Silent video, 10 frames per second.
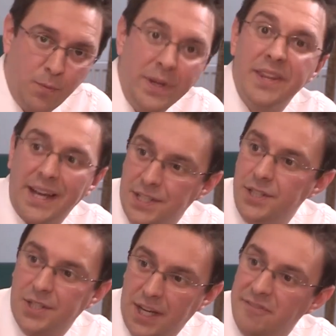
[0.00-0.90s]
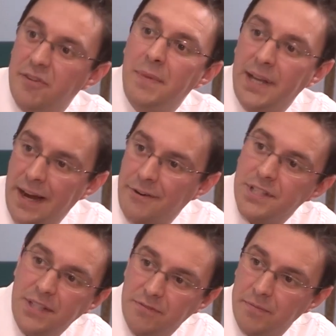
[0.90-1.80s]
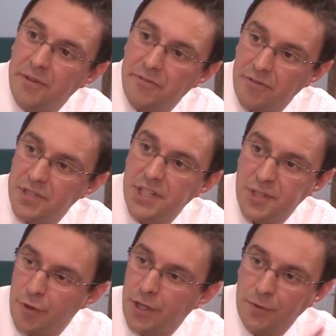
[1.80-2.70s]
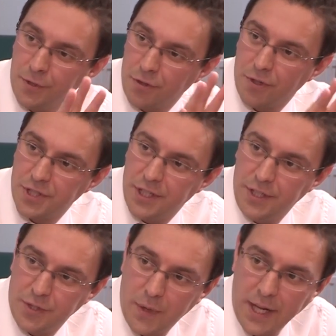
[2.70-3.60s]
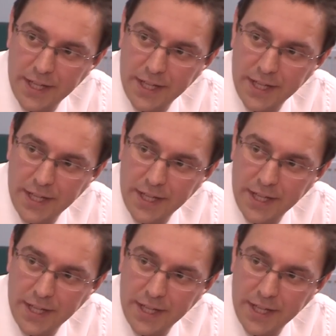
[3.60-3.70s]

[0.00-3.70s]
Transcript: with, as you say, familiarity from the frizzy sprinkled across it as well.